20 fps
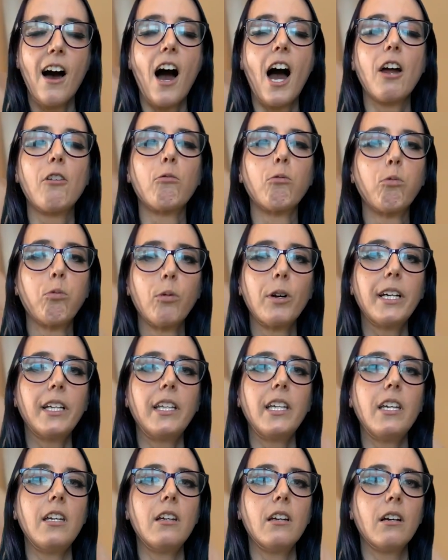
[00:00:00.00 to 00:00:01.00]
I
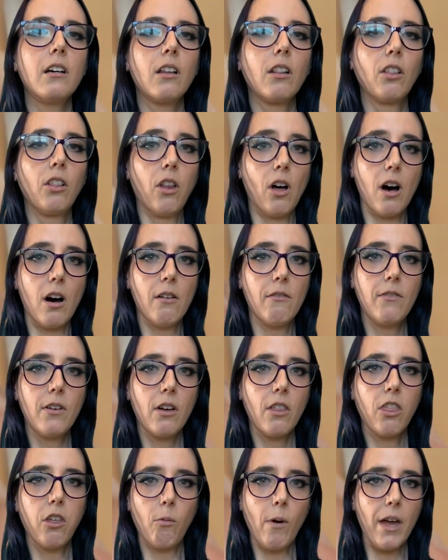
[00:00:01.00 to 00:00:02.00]
really
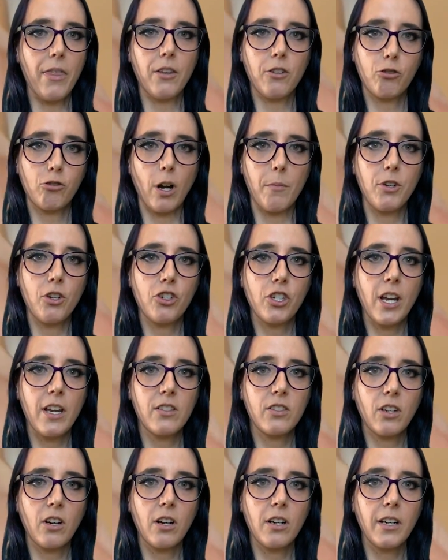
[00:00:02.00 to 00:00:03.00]
love the way this trebuchet's
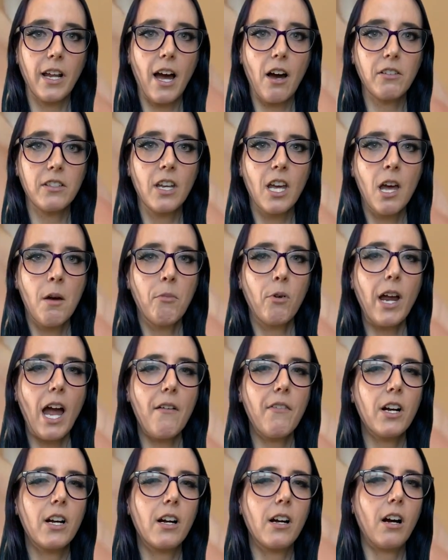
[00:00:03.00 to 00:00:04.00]
turned out, but we
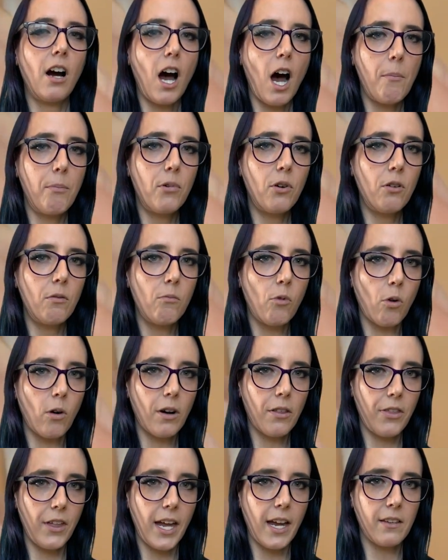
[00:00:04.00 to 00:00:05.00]
have a couple more
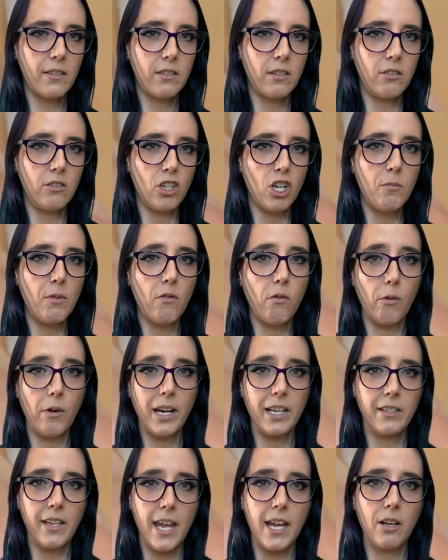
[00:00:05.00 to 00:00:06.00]
things to do before we
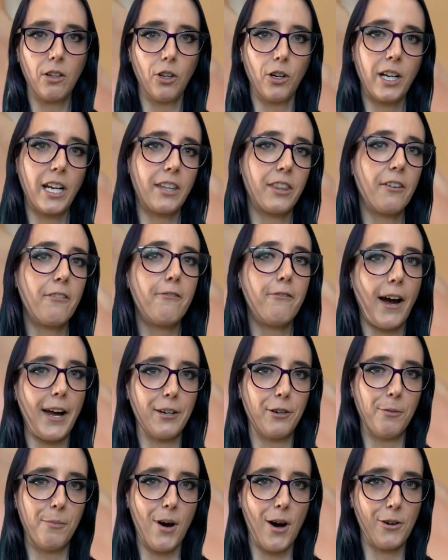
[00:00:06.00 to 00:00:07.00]
can take a look at the
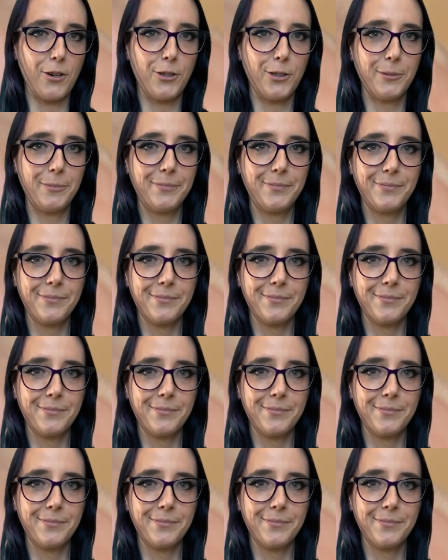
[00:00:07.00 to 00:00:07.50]
final model.